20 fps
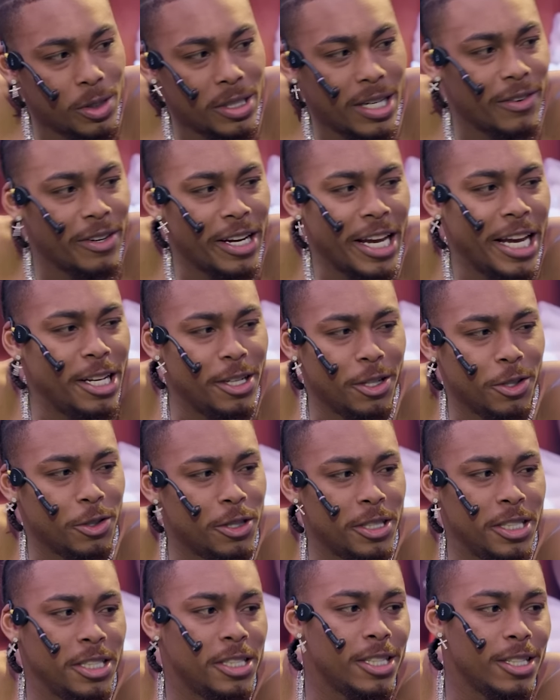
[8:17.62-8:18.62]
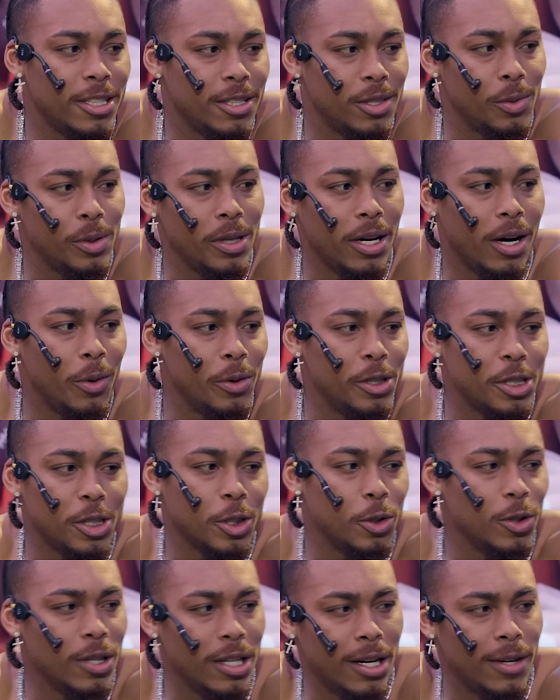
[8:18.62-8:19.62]
We're never hating on each other. We
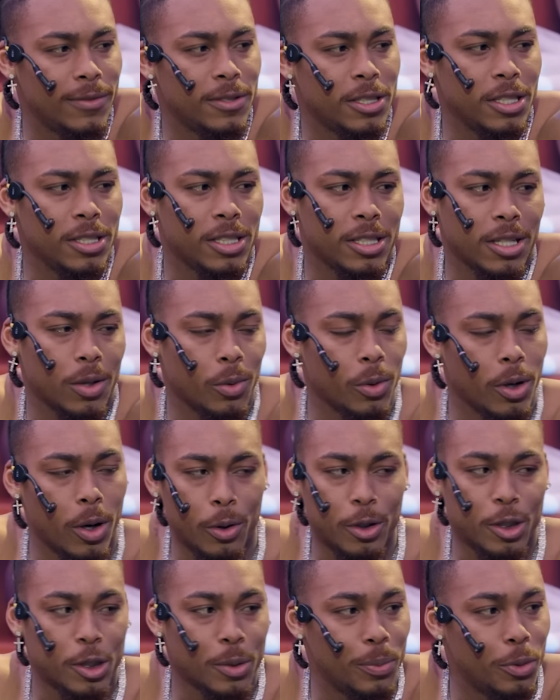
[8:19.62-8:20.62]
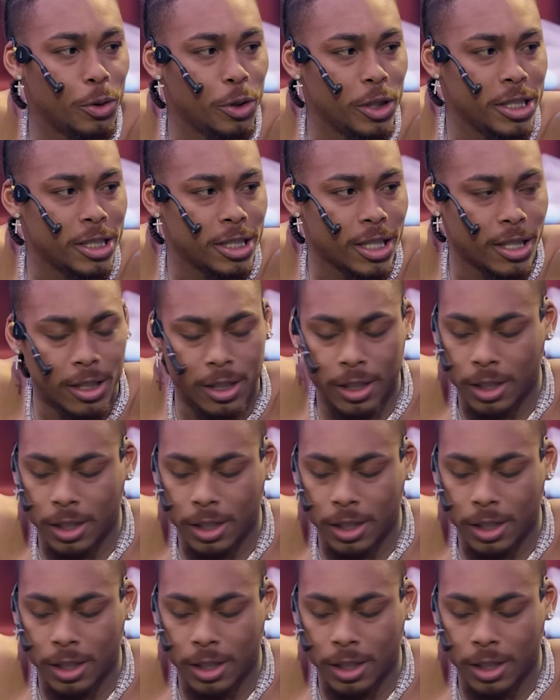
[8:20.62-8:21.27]
always show love to each other. We always support each